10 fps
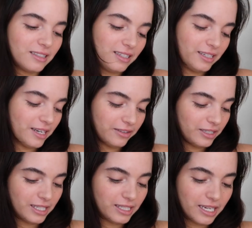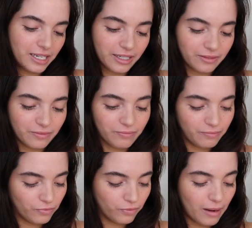you know, it's like you're
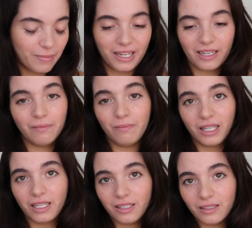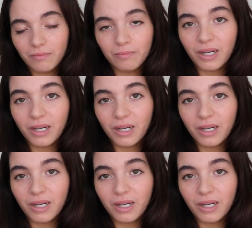rubbing in $1 million.